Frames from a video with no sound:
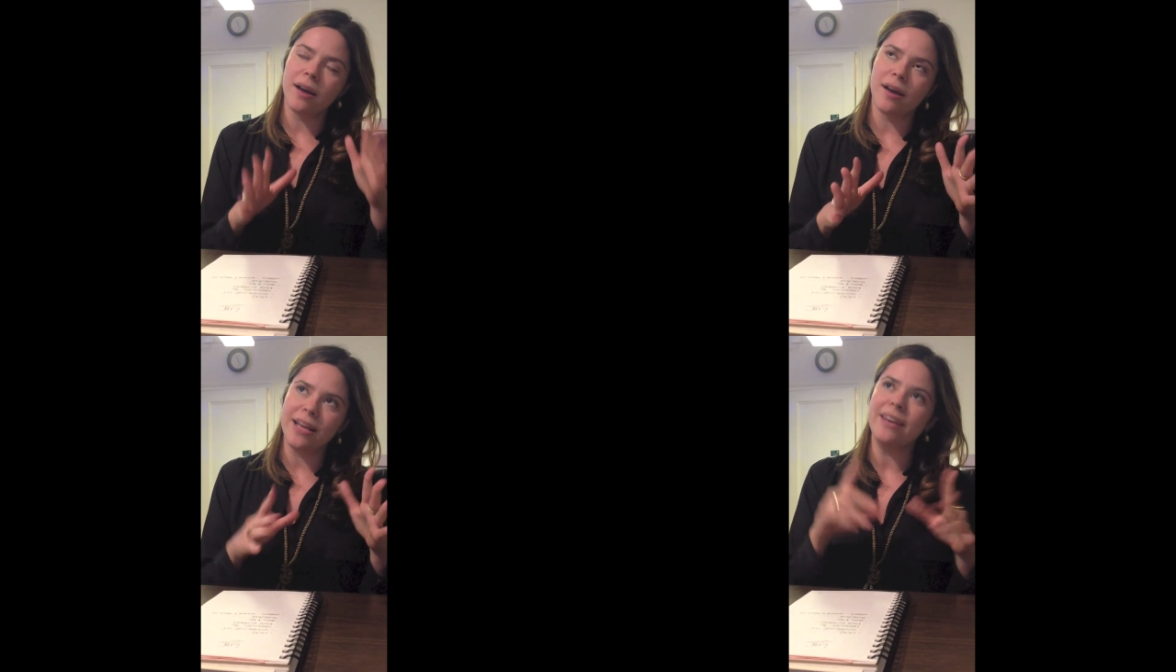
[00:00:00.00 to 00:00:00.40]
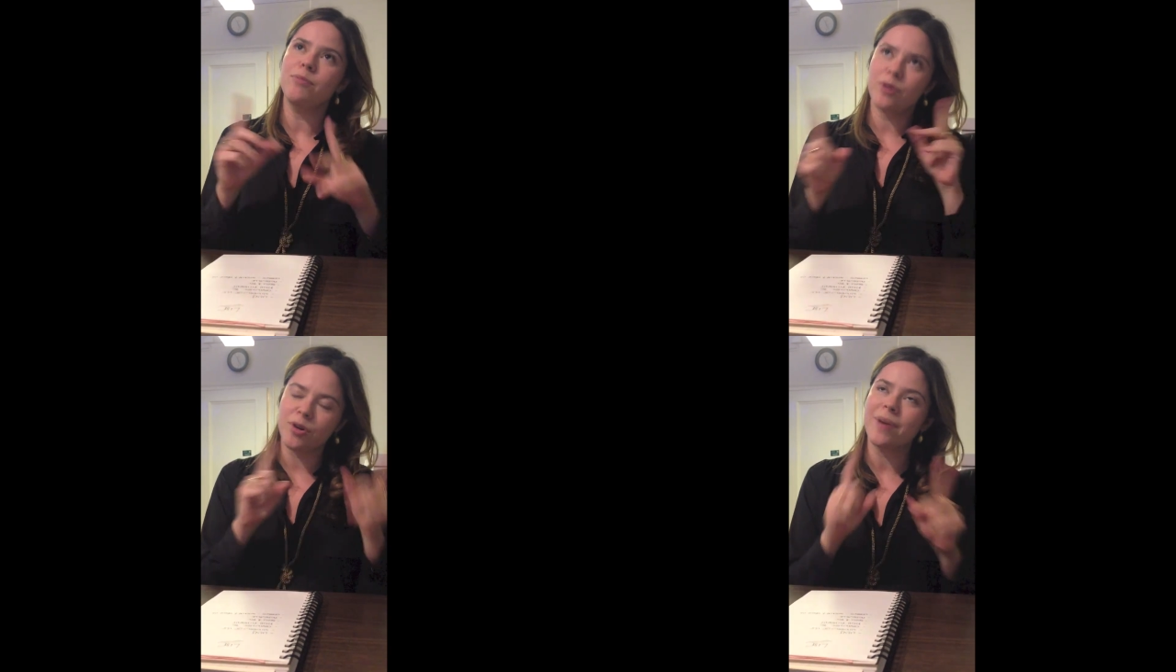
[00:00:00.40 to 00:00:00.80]
and he
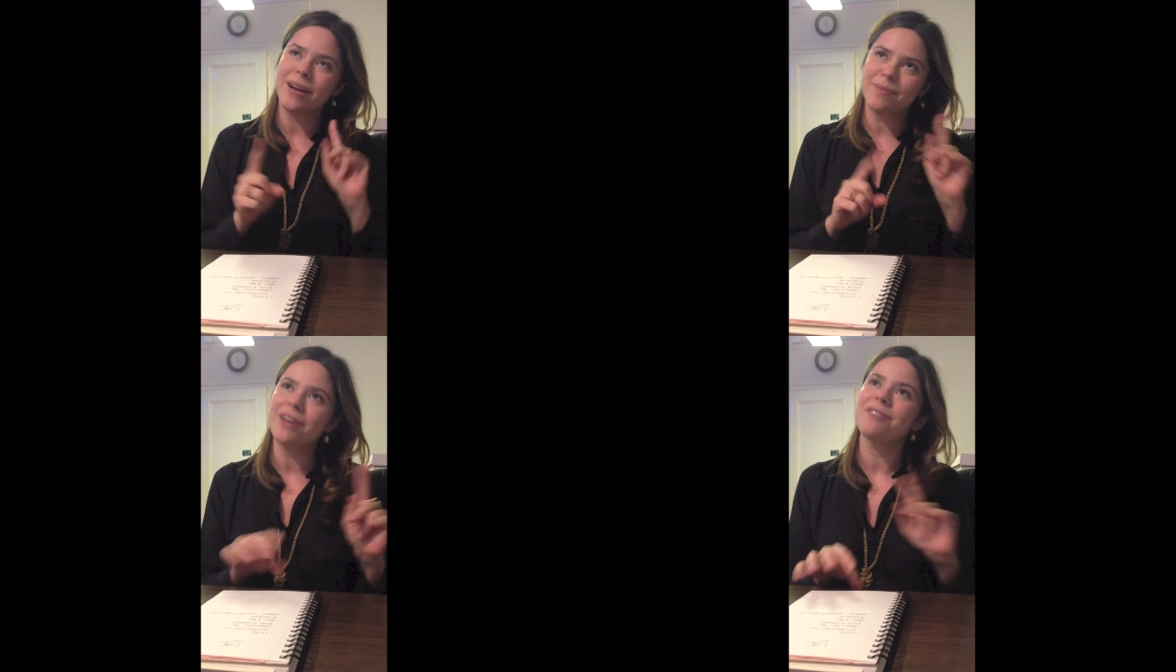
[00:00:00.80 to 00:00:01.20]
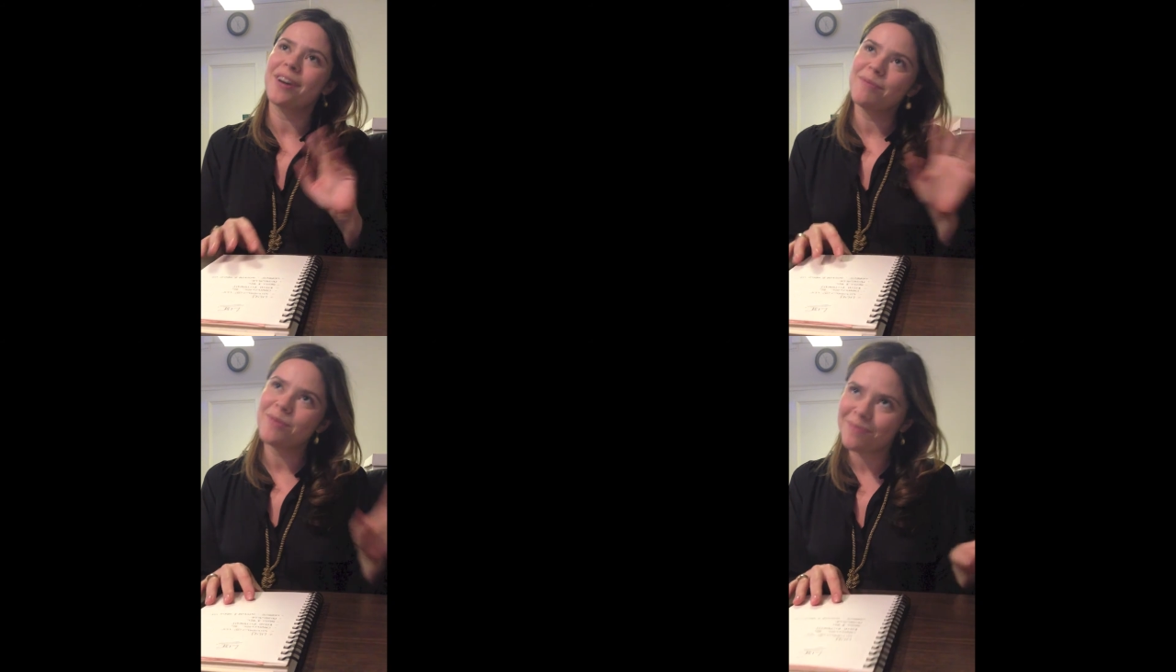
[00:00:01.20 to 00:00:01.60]
will correct me if
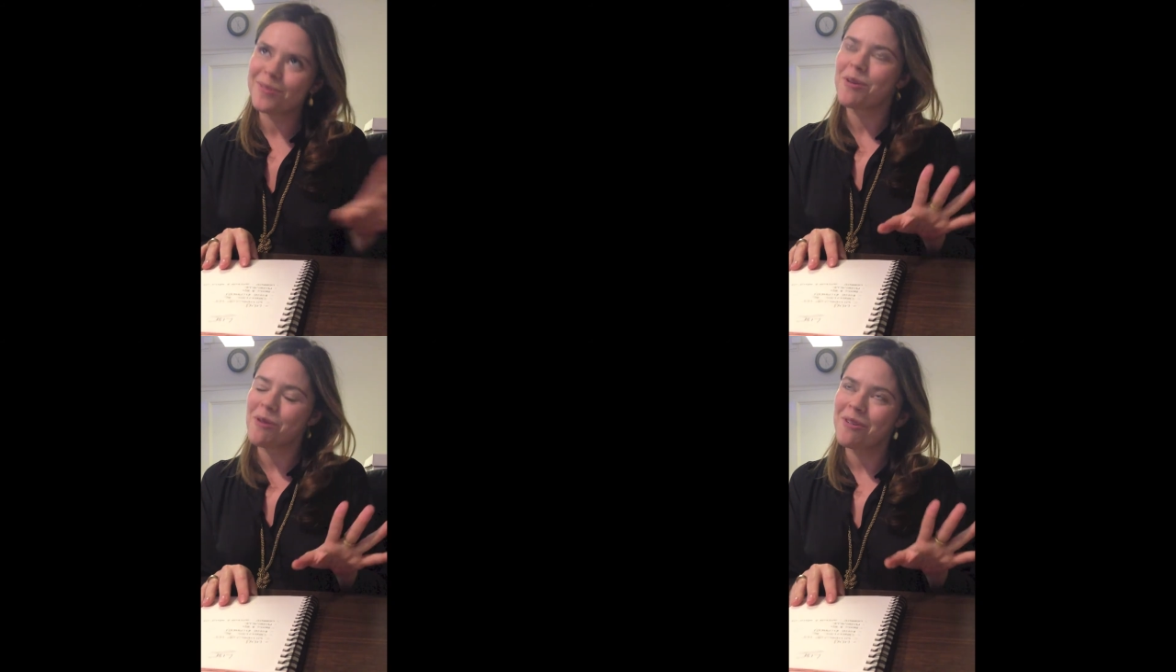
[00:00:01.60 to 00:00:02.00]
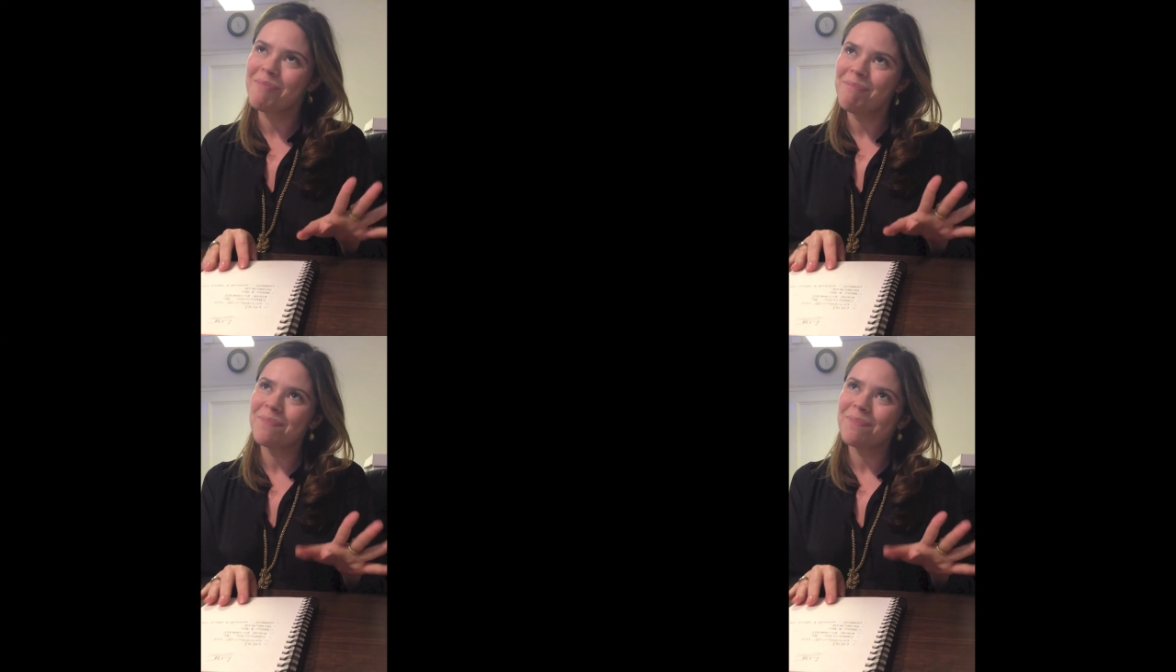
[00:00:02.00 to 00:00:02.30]
I'm wrong,